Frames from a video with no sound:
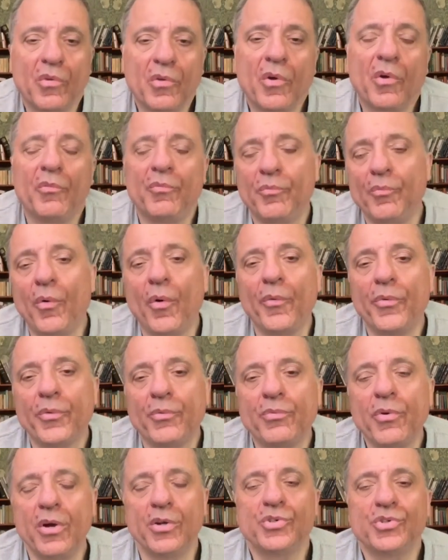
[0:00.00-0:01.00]
of what the
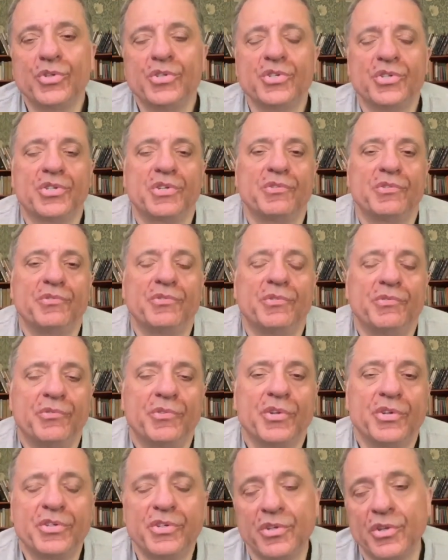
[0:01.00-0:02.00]
Russians have,
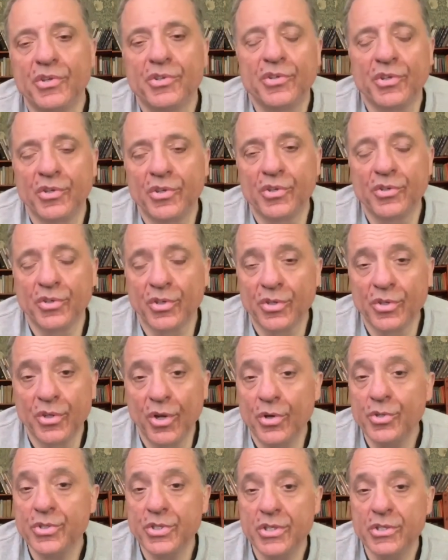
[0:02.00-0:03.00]
the
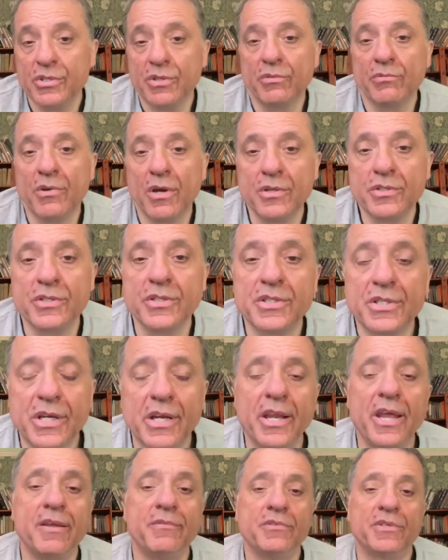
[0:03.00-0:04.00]
losses the Russians
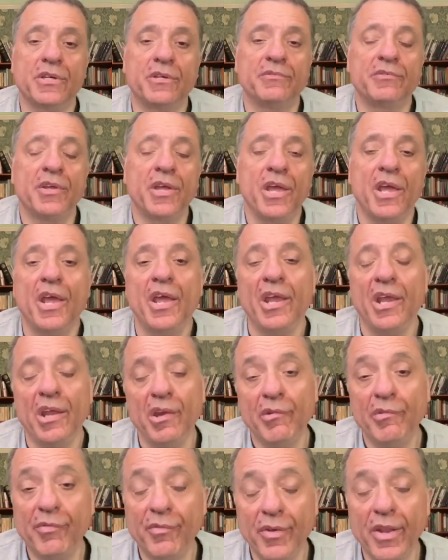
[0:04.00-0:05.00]
claim to have
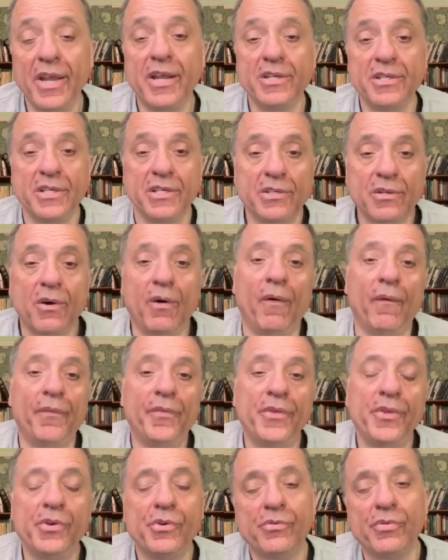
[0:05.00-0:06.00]
inflicted on
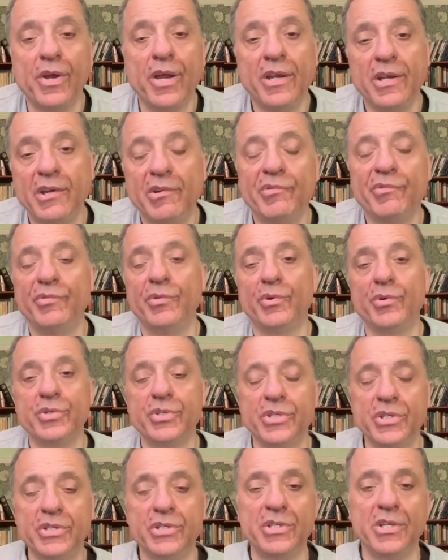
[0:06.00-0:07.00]
the Ukrainian
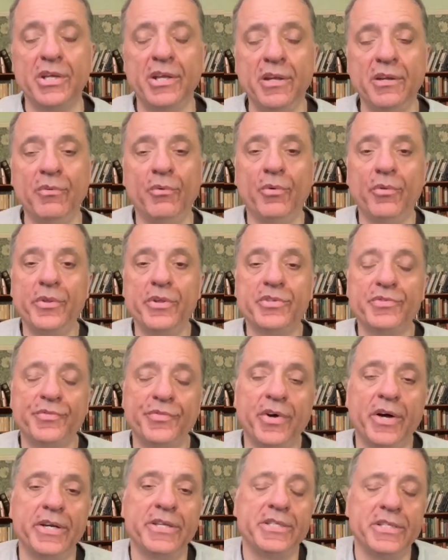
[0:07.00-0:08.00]
forces in all this
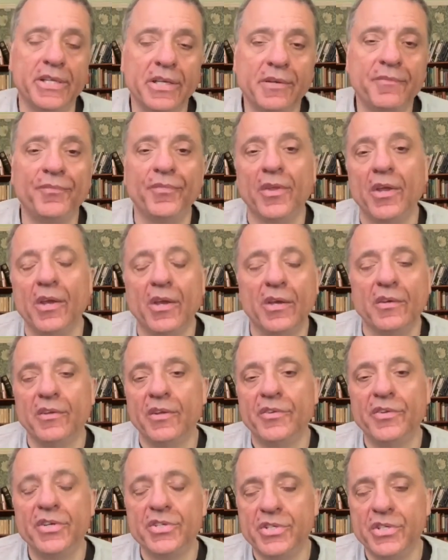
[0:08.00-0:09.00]
fighting,
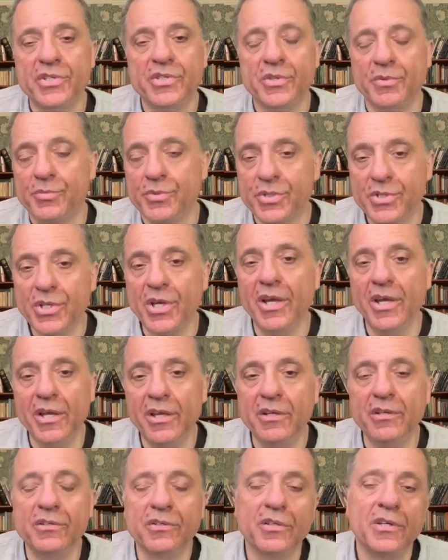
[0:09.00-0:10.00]
that this is
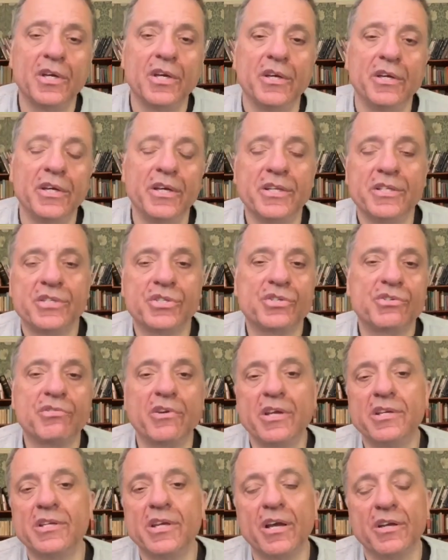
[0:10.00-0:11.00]
absurd. It's
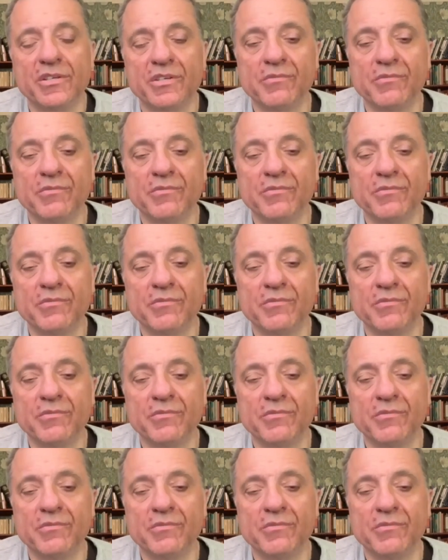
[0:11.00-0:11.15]
straight out